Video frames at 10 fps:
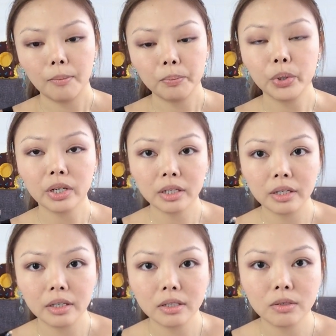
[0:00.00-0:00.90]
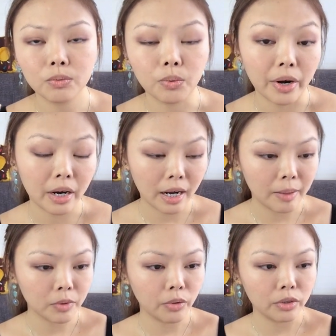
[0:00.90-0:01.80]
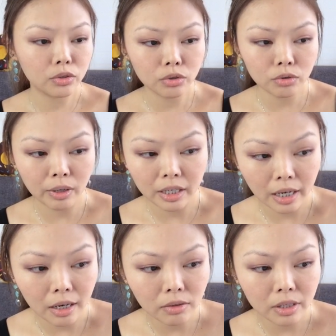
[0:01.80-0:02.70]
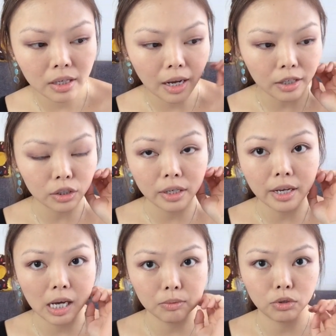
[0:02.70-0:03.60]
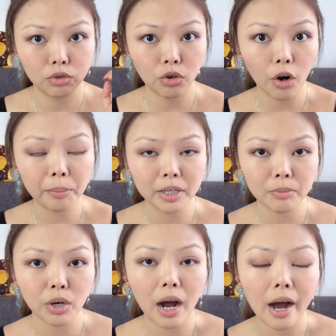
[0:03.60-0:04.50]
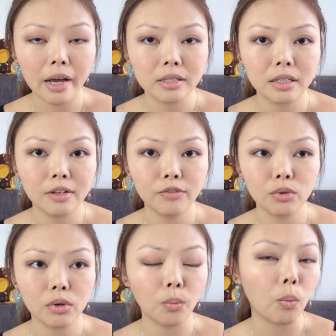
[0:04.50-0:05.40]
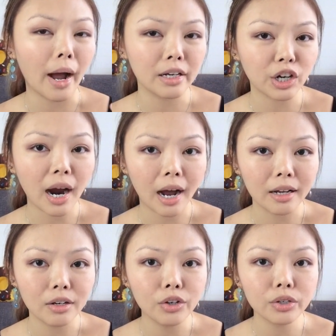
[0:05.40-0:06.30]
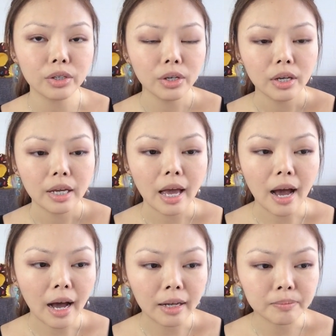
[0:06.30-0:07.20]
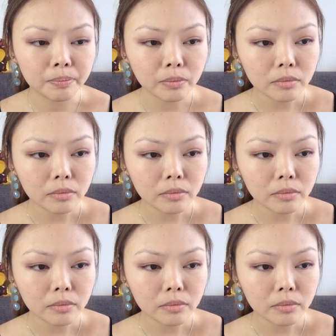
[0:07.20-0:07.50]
putting this where I'm going to right now, it actually helps to open up your eyes, give you a wider eye look, and